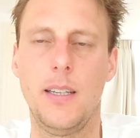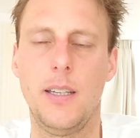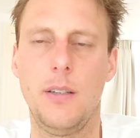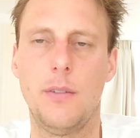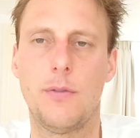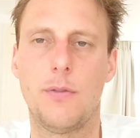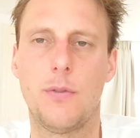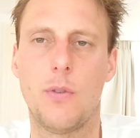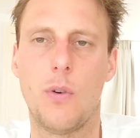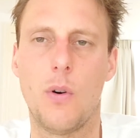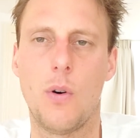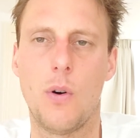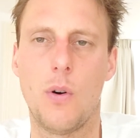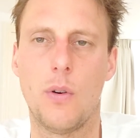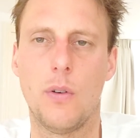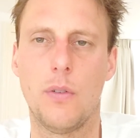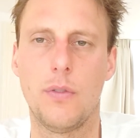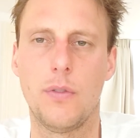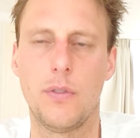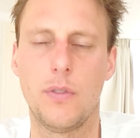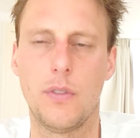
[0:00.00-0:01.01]

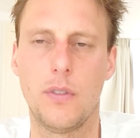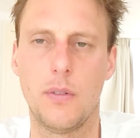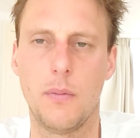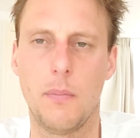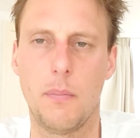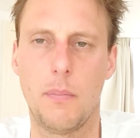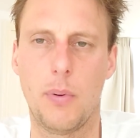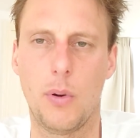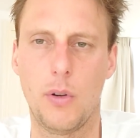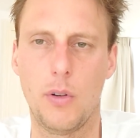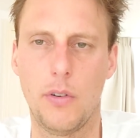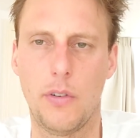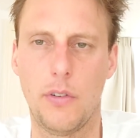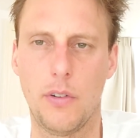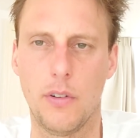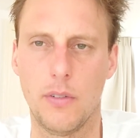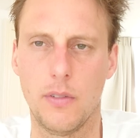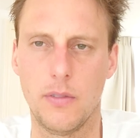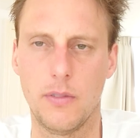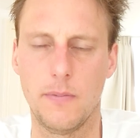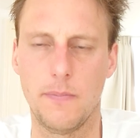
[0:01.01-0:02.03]
evolved
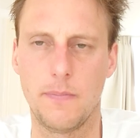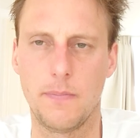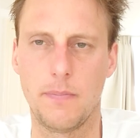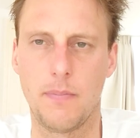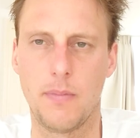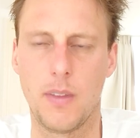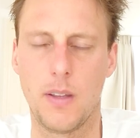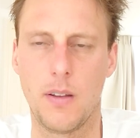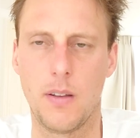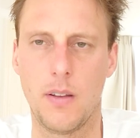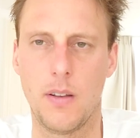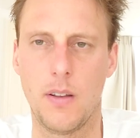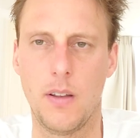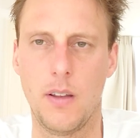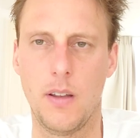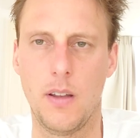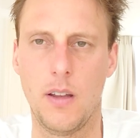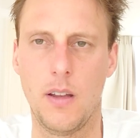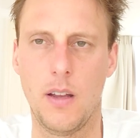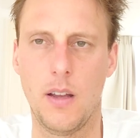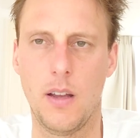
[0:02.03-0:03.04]
person.
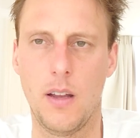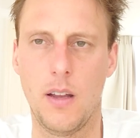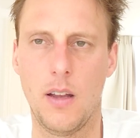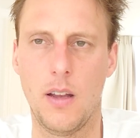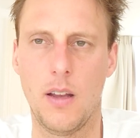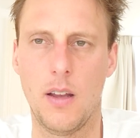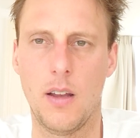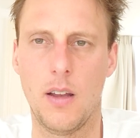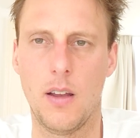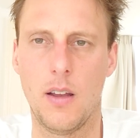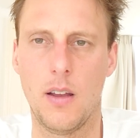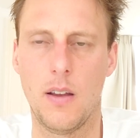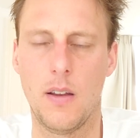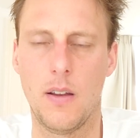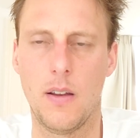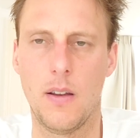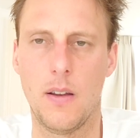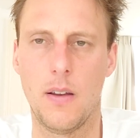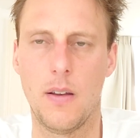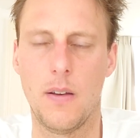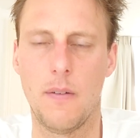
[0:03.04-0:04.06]

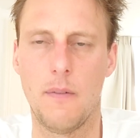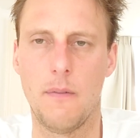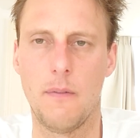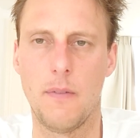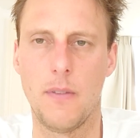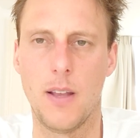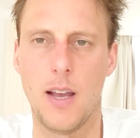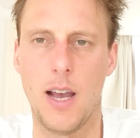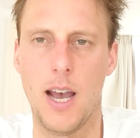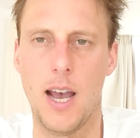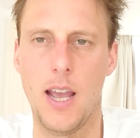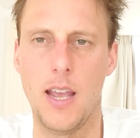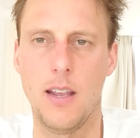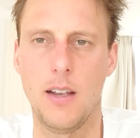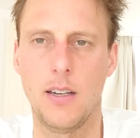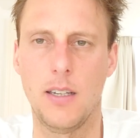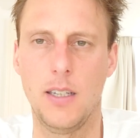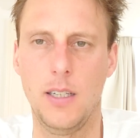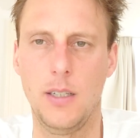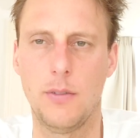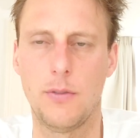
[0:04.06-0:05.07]
A
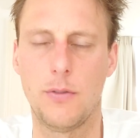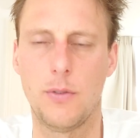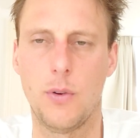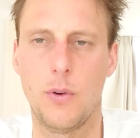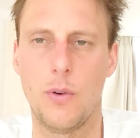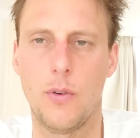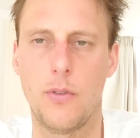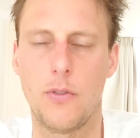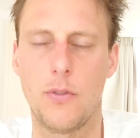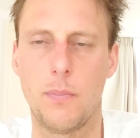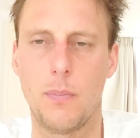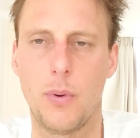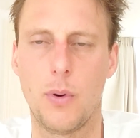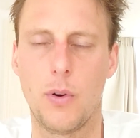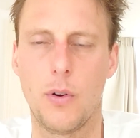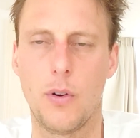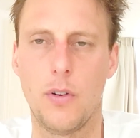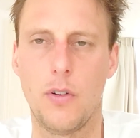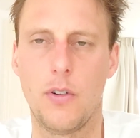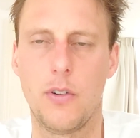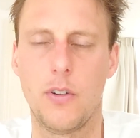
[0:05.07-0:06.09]
higher evolved
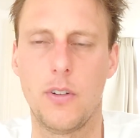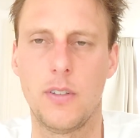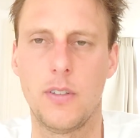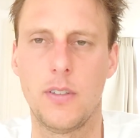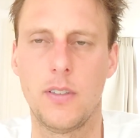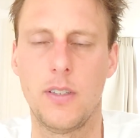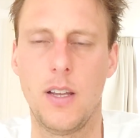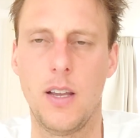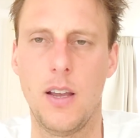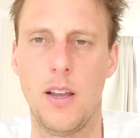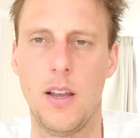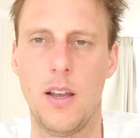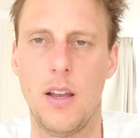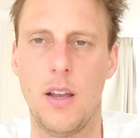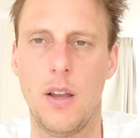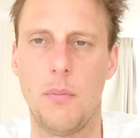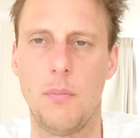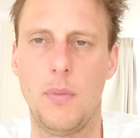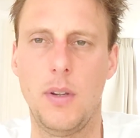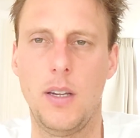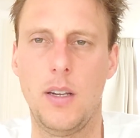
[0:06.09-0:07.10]
person
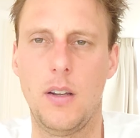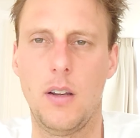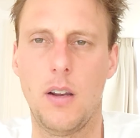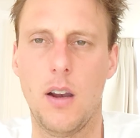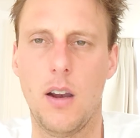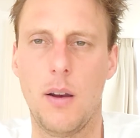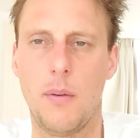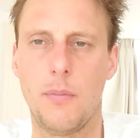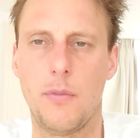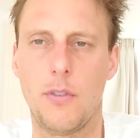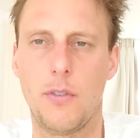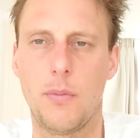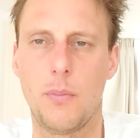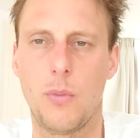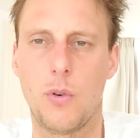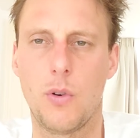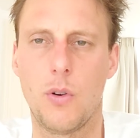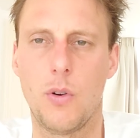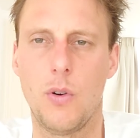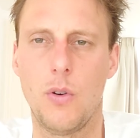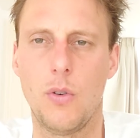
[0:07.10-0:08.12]
becomes
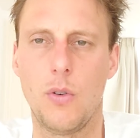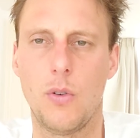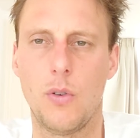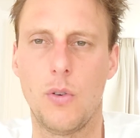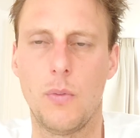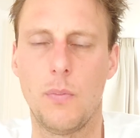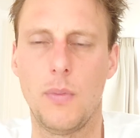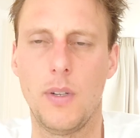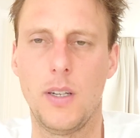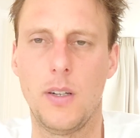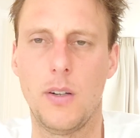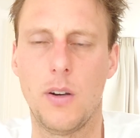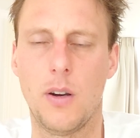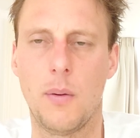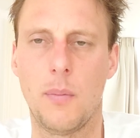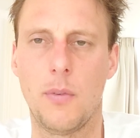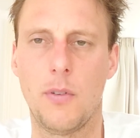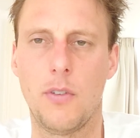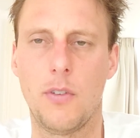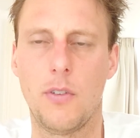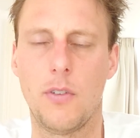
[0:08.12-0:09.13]
more whole,
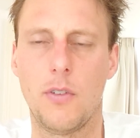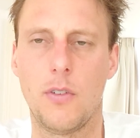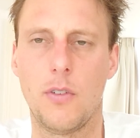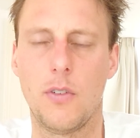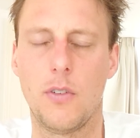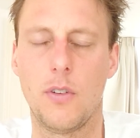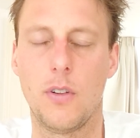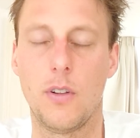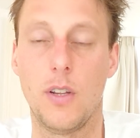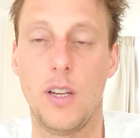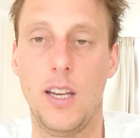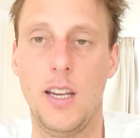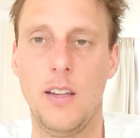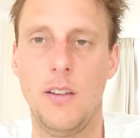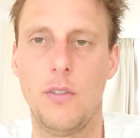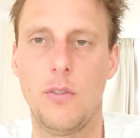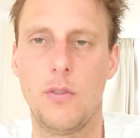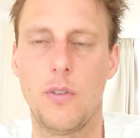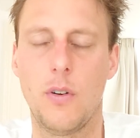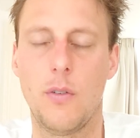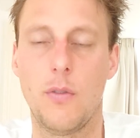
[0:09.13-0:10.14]
becomes
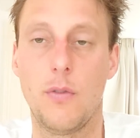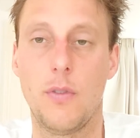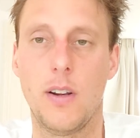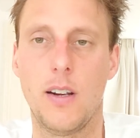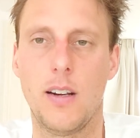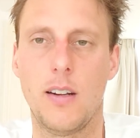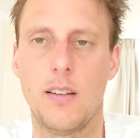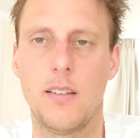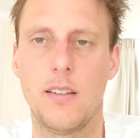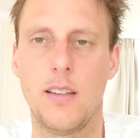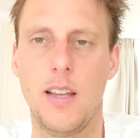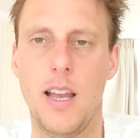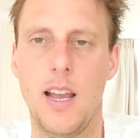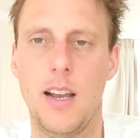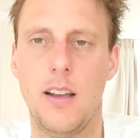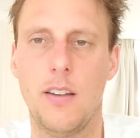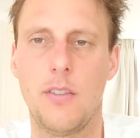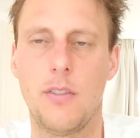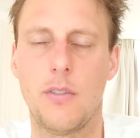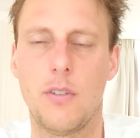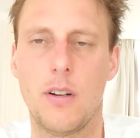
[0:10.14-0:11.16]
introvert and
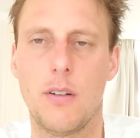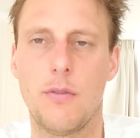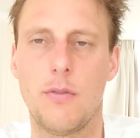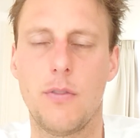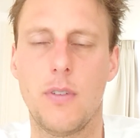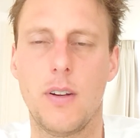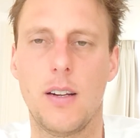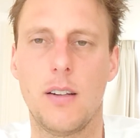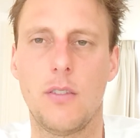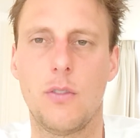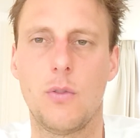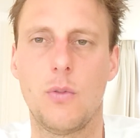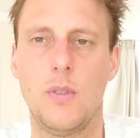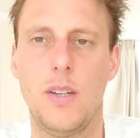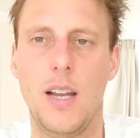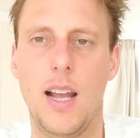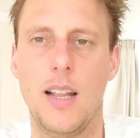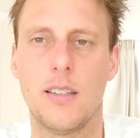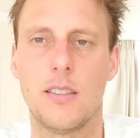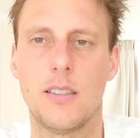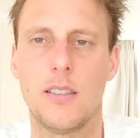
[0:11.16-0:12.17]
extrovert
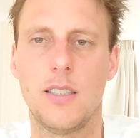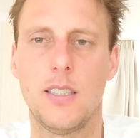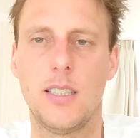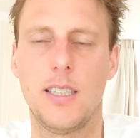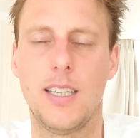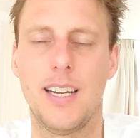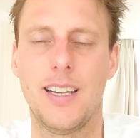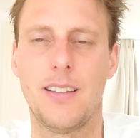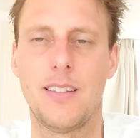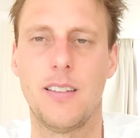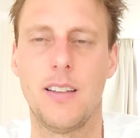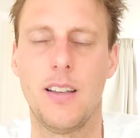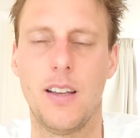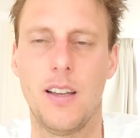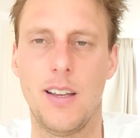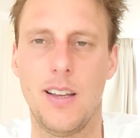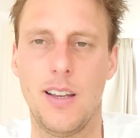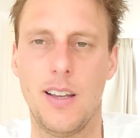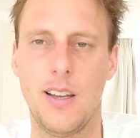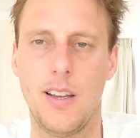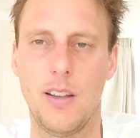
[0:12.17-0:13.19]
together. He can
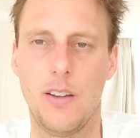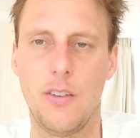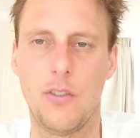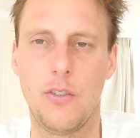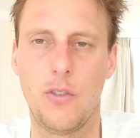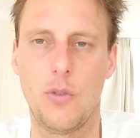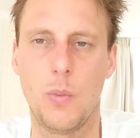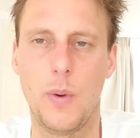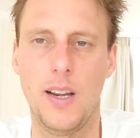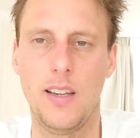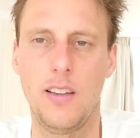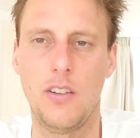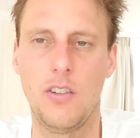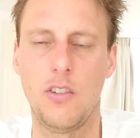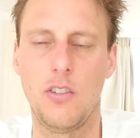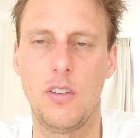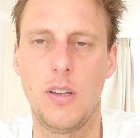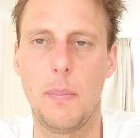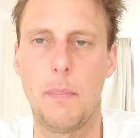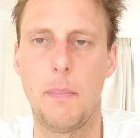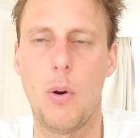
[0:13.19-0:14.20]

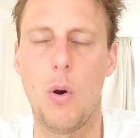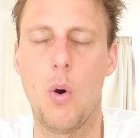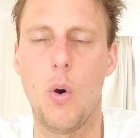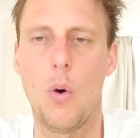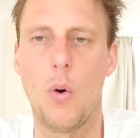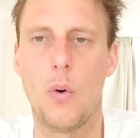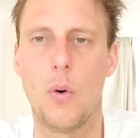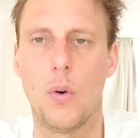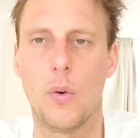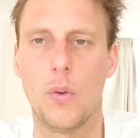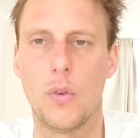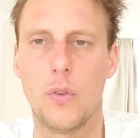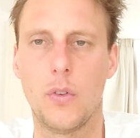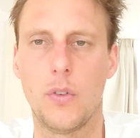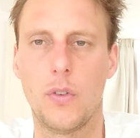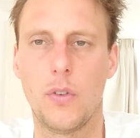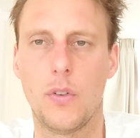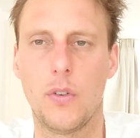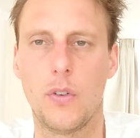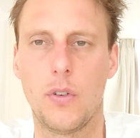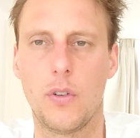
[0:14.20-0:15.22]
switch the
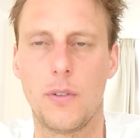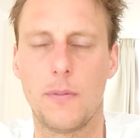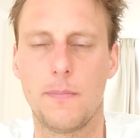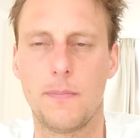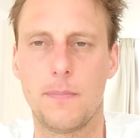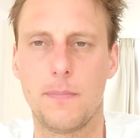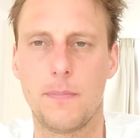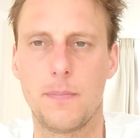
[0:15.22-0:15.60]
poles